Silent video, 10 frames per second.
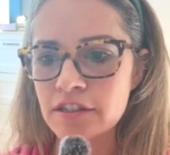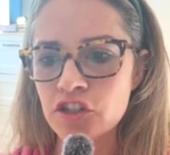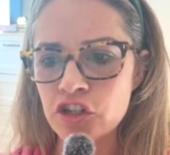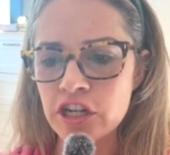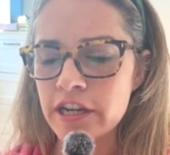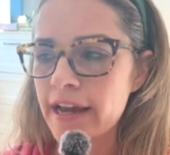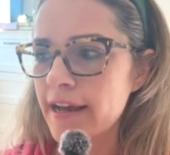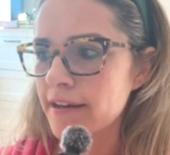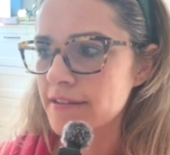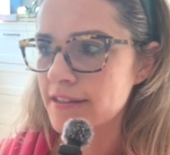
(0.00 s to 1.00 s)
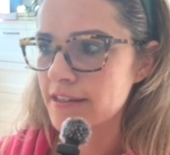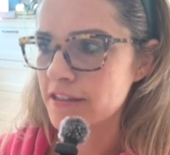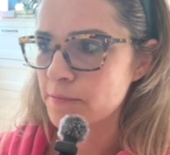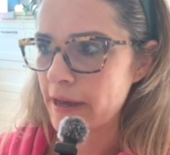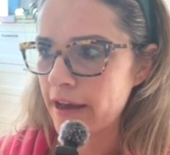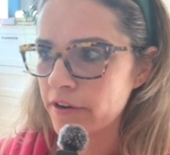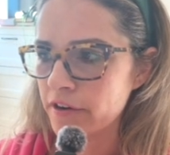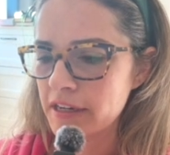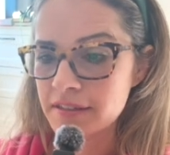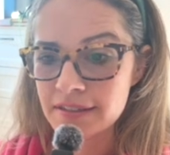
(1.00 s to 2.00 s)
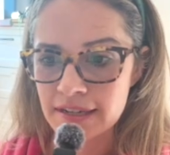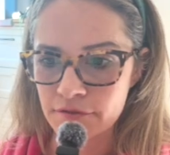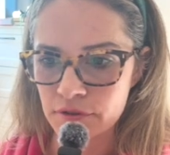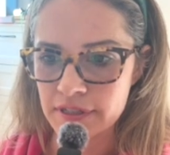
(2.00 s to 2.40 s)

She has this pattern in several